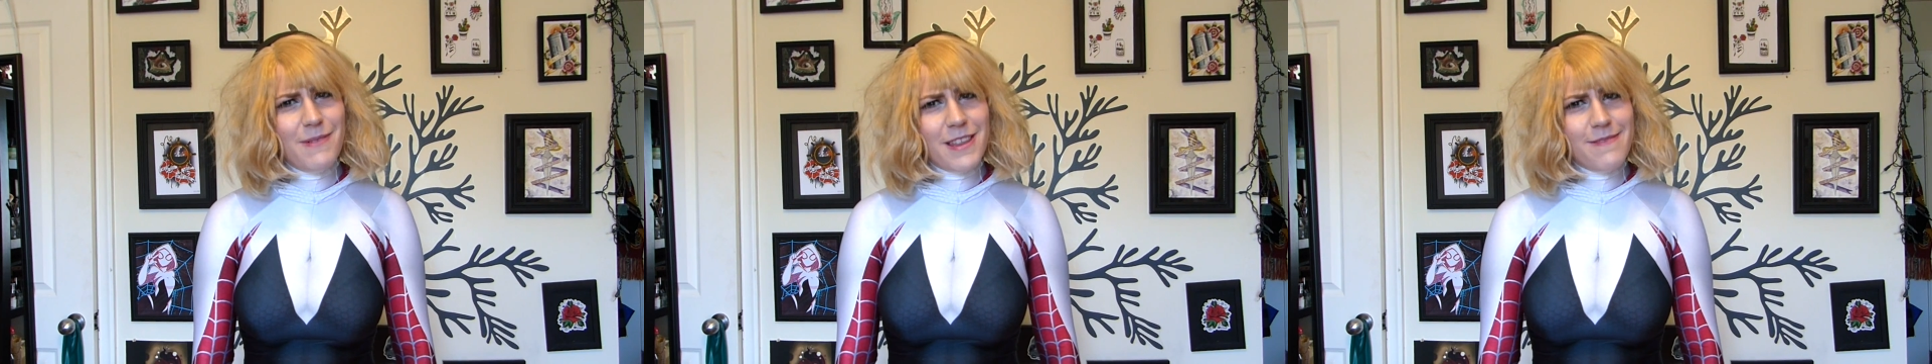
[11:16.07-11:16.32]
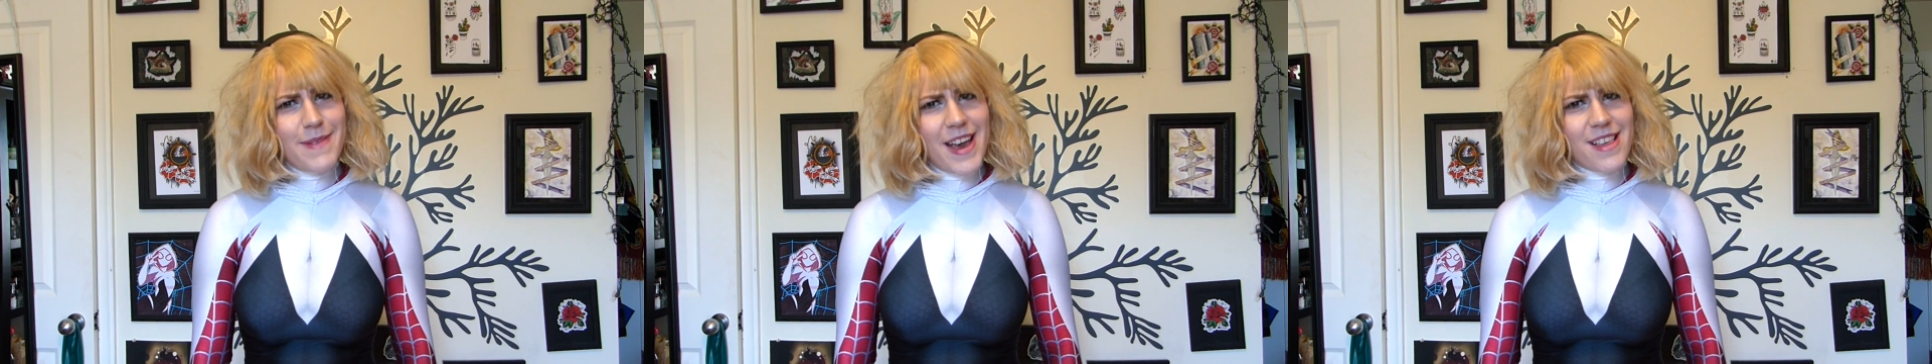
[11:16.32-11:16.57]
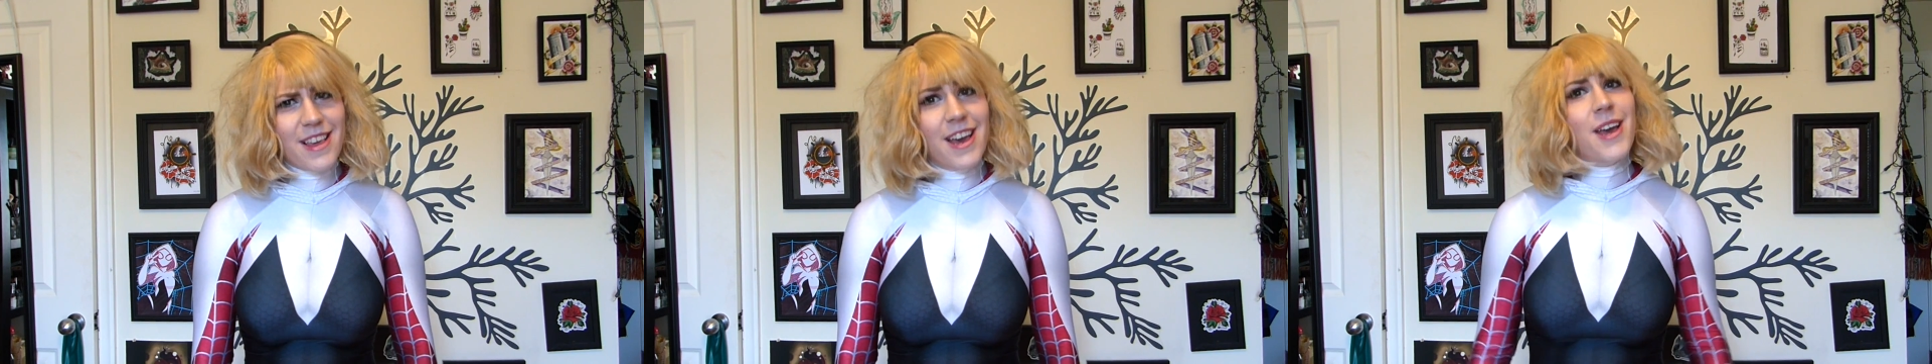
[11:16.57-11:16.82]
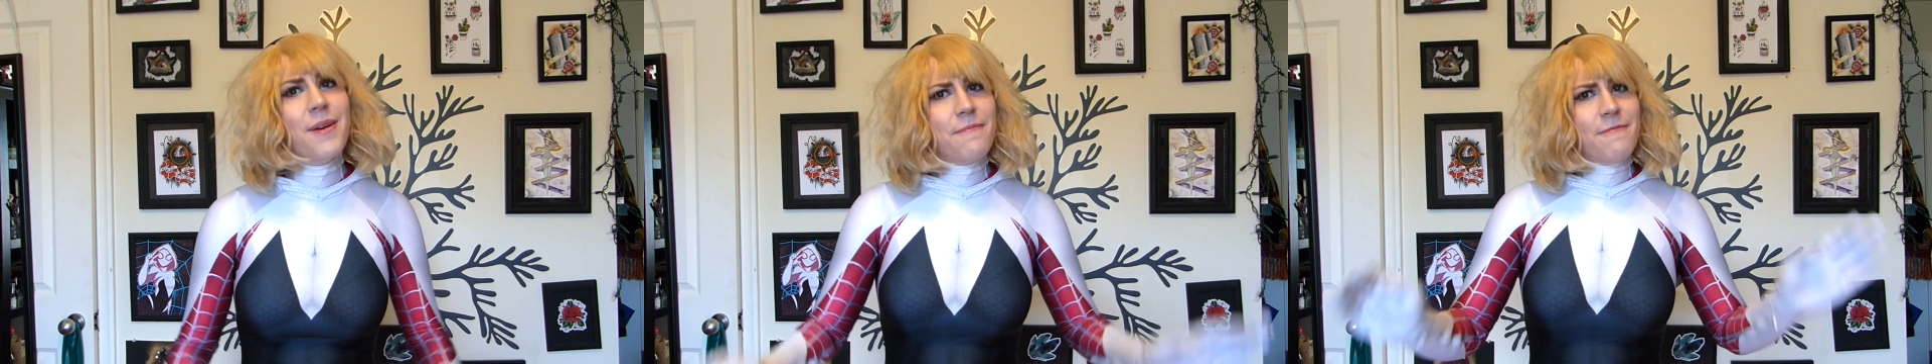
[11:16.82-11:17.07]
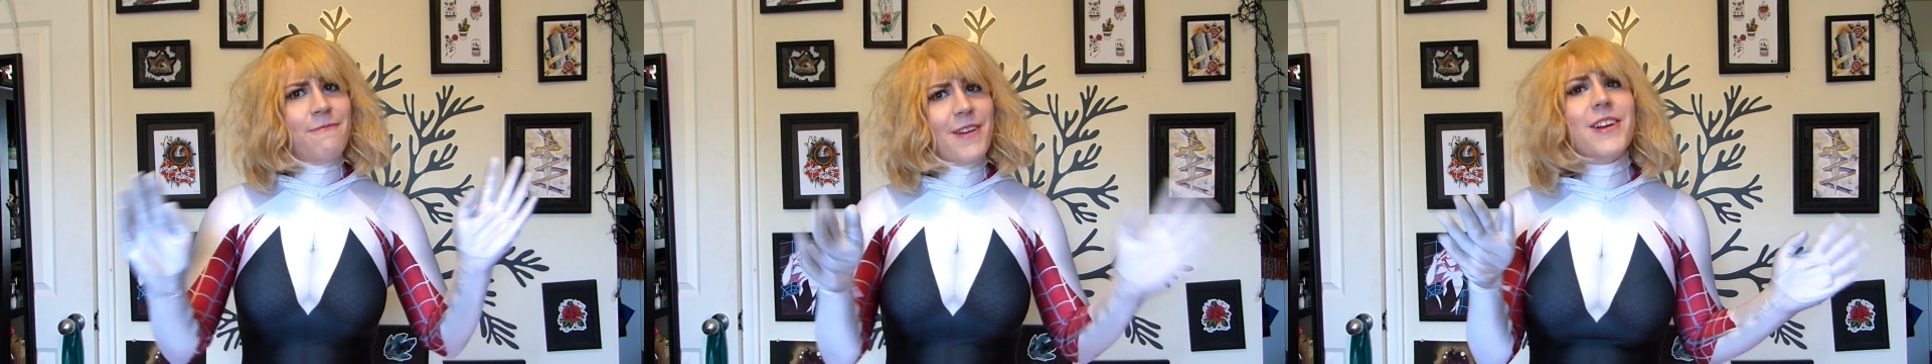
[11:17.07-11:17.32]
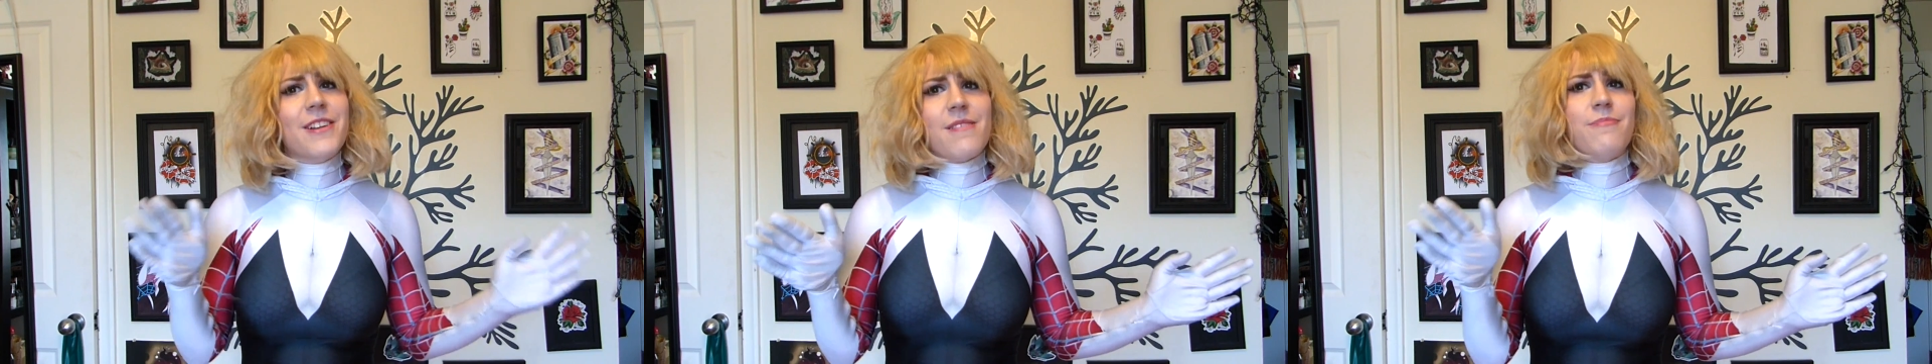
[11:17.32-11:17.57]
about the mask. I'm
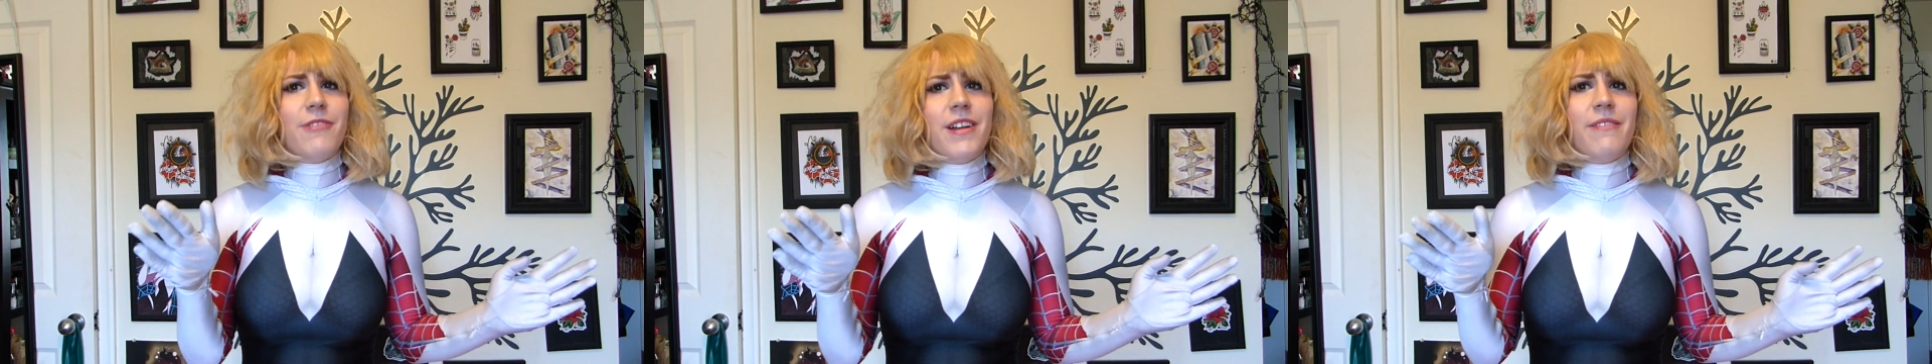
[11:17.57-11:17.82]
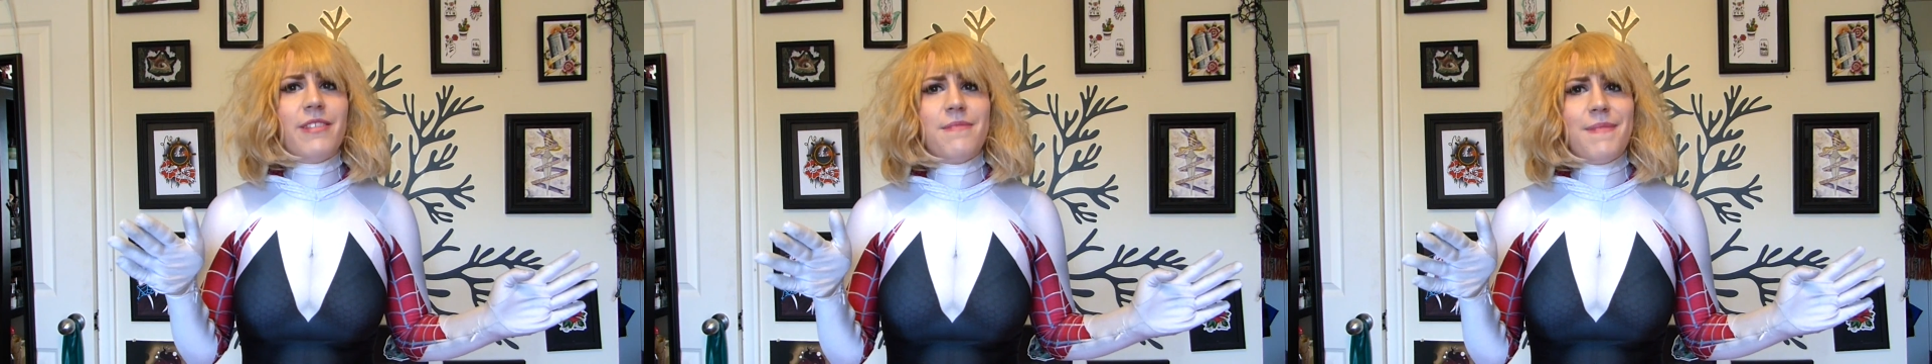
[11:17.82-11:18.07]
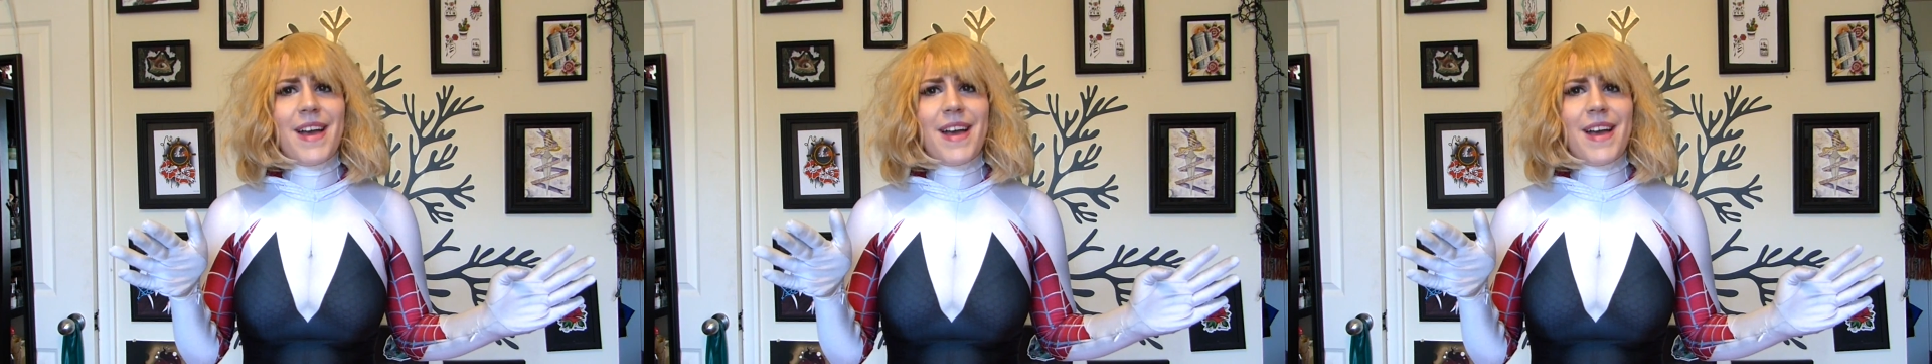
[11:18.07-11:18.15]
very disappointed with the